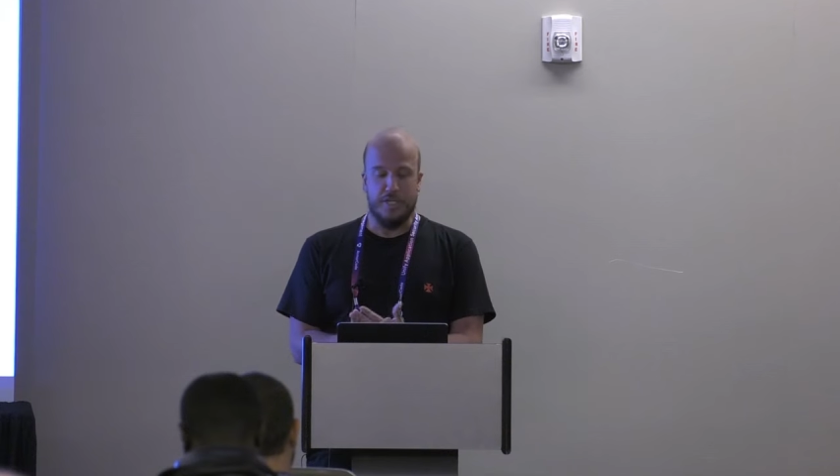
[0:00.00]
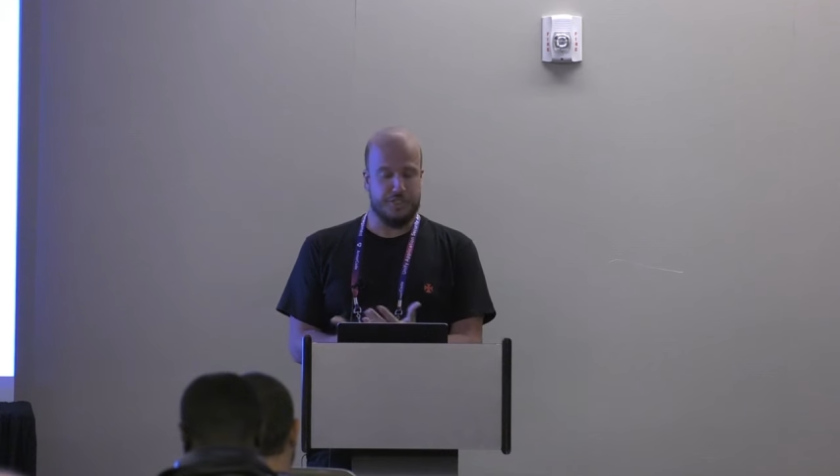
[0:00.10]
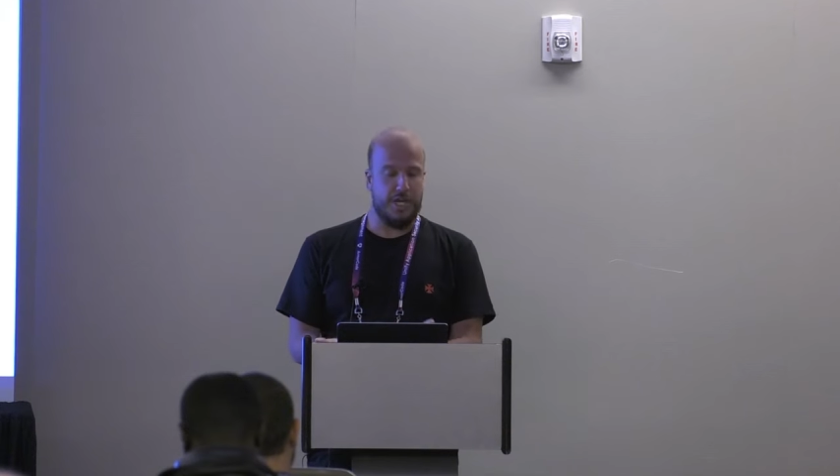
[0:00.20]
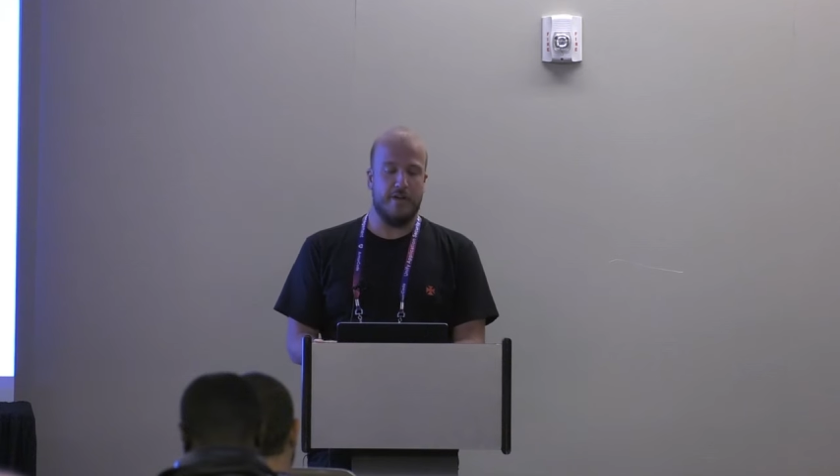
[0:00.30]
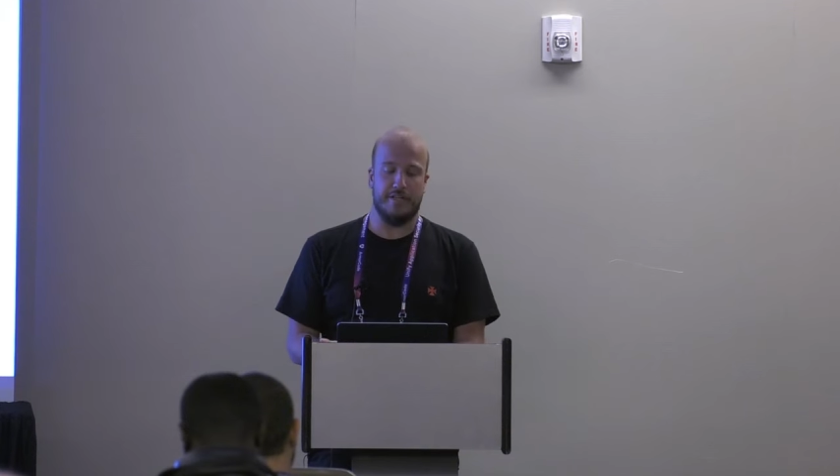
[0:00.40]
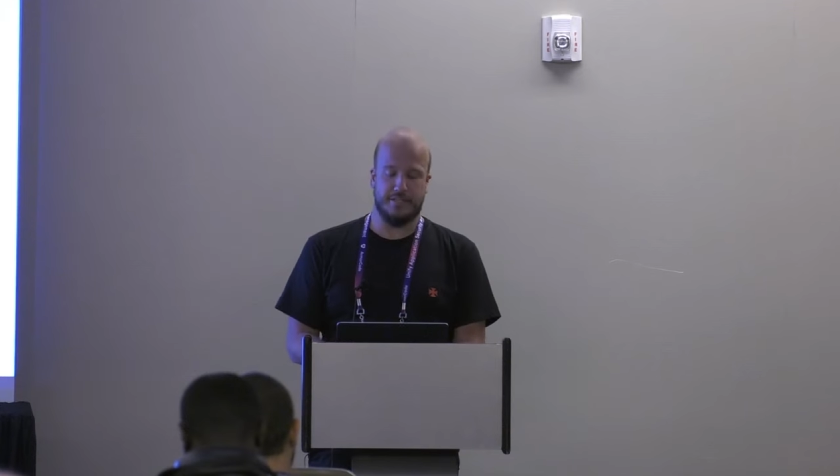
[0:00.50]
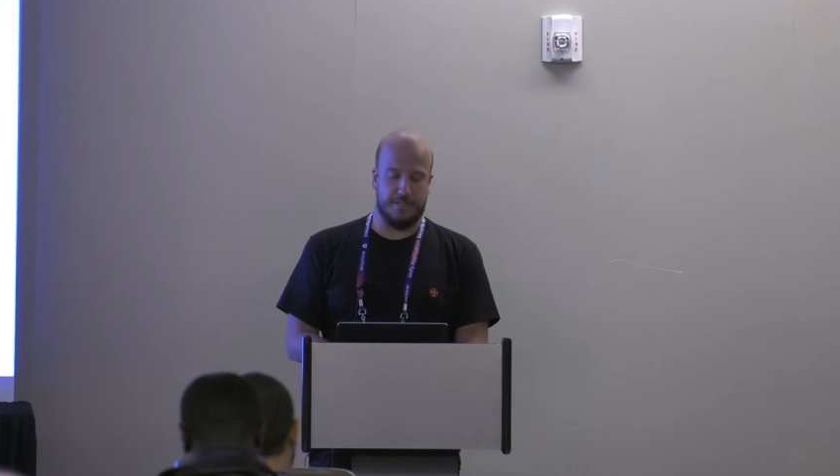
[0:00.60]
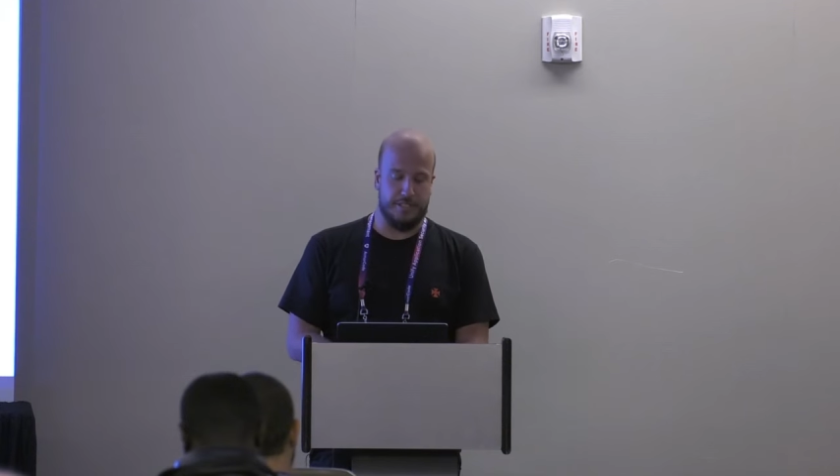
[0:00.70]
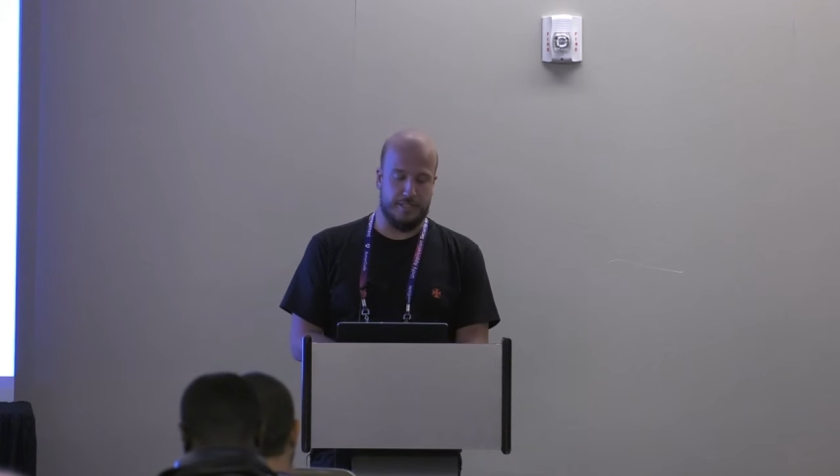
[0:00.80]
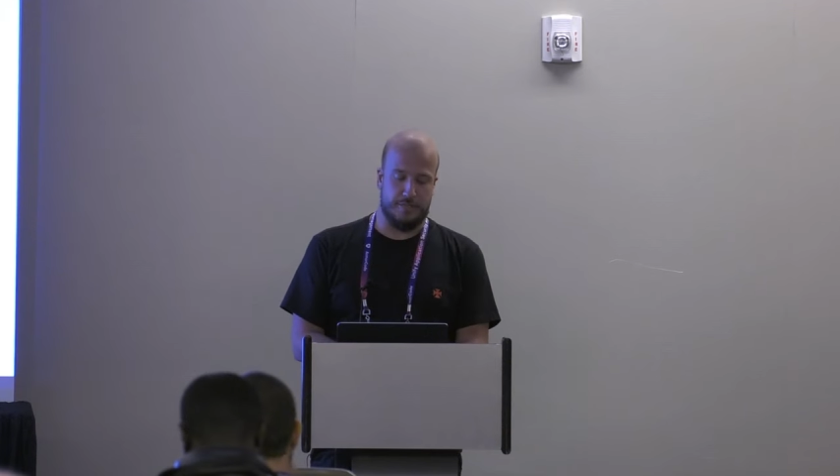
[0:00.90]
shared
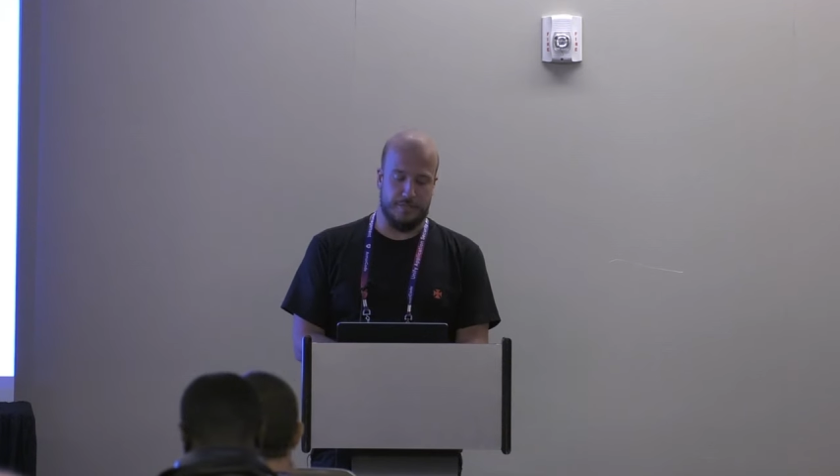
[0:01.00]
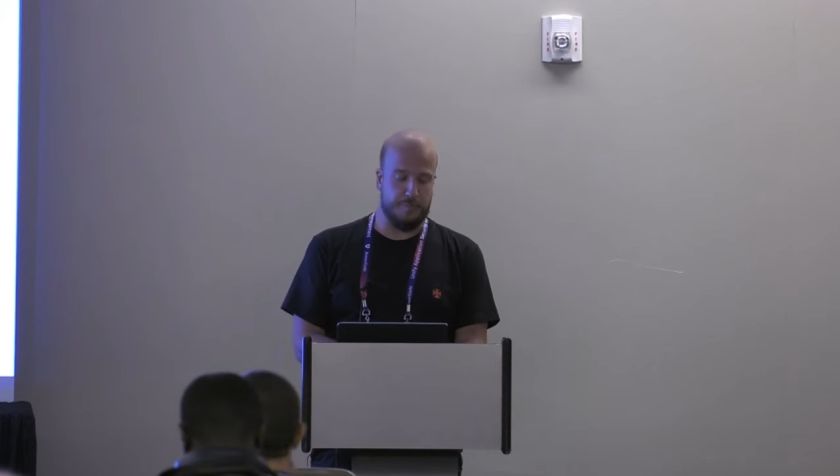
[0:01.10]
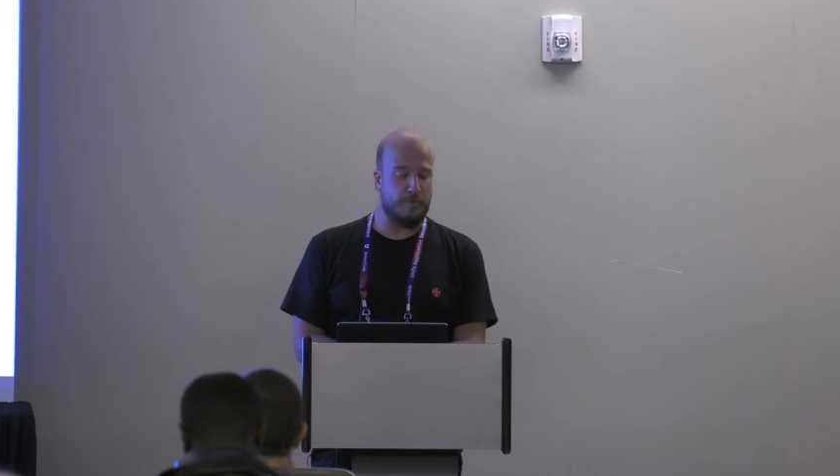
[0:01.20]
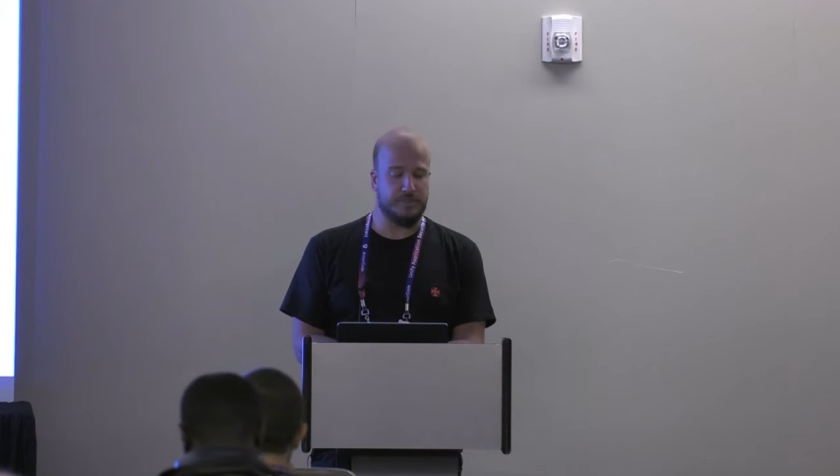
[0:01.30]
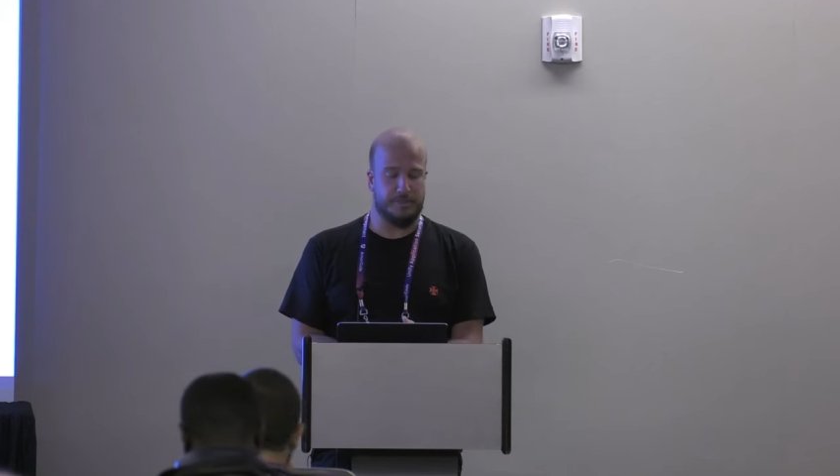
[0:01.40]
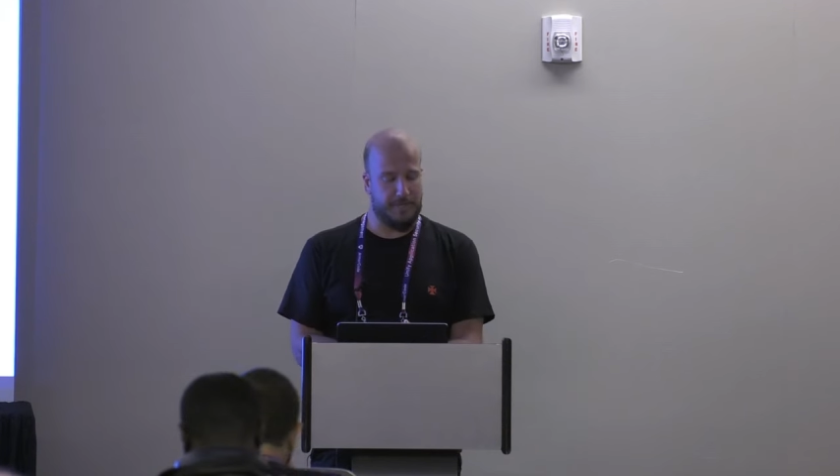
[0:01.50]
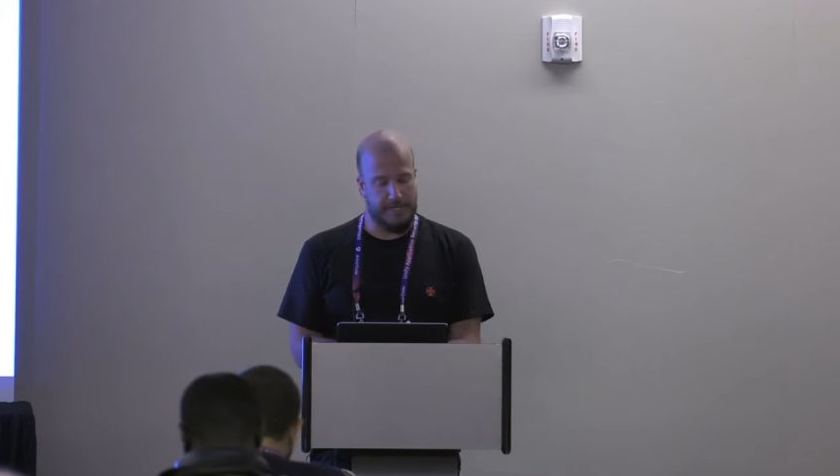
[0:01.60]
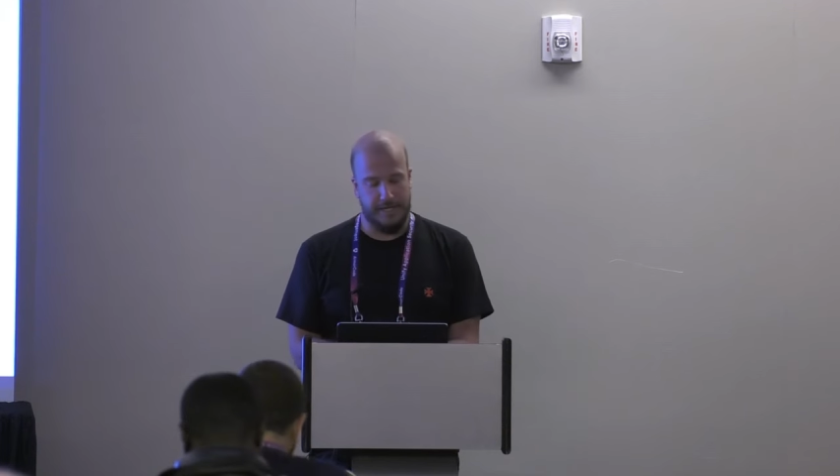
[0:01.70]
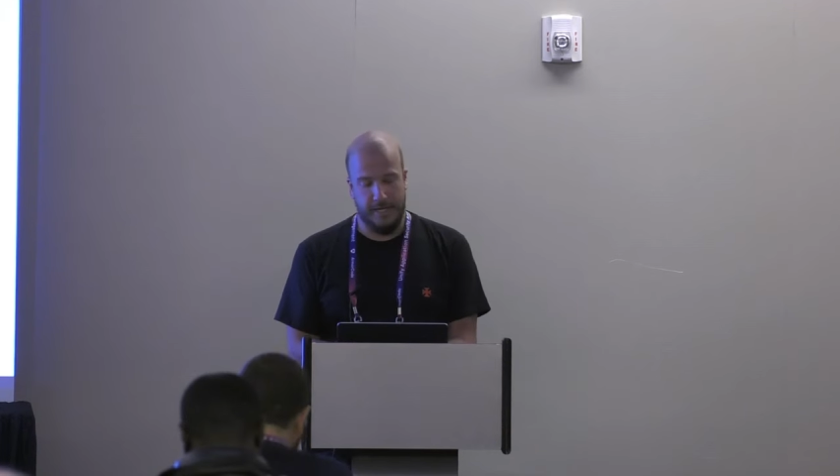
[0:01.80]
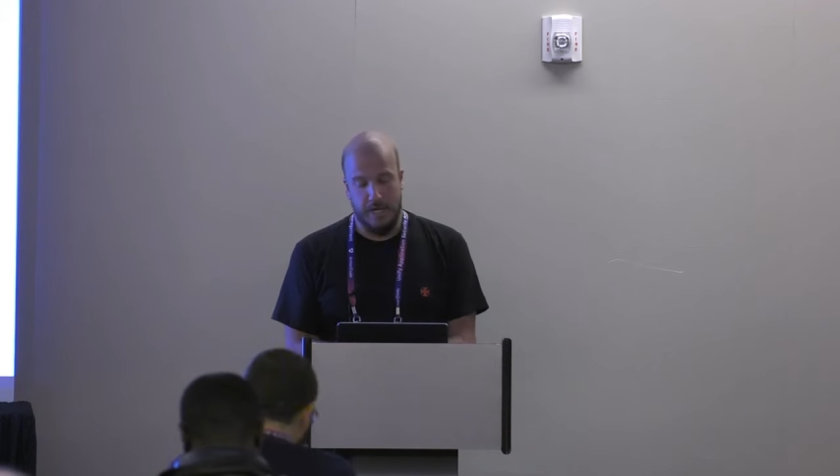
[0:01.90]
uh,
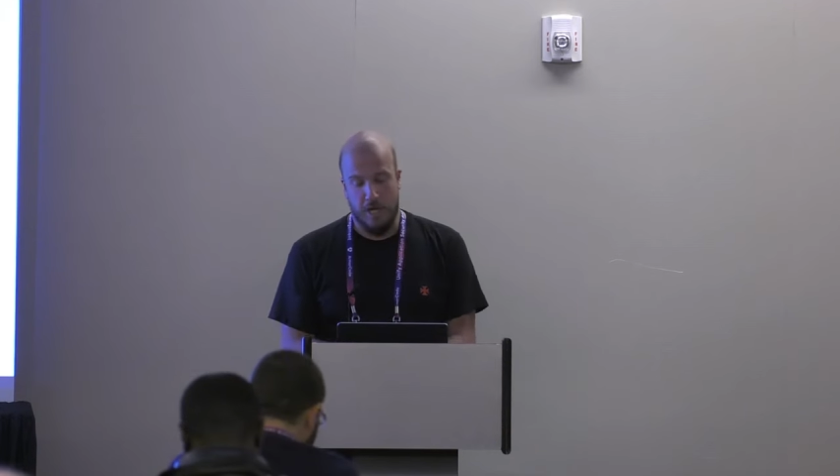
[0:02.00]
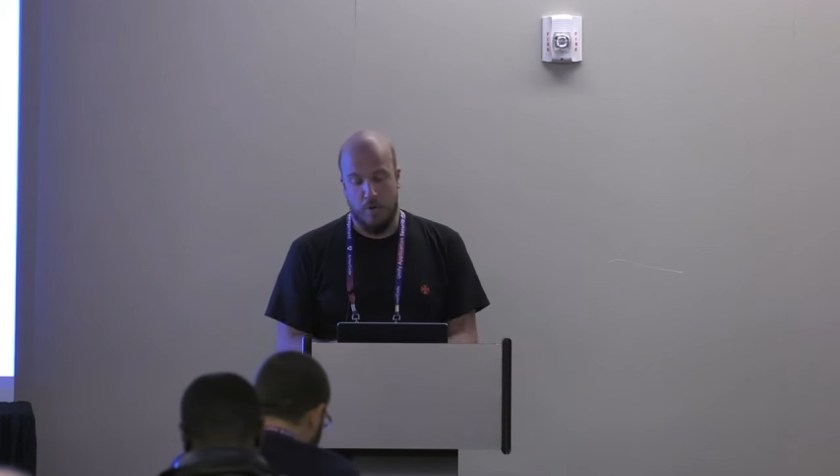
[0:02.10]
responsibility.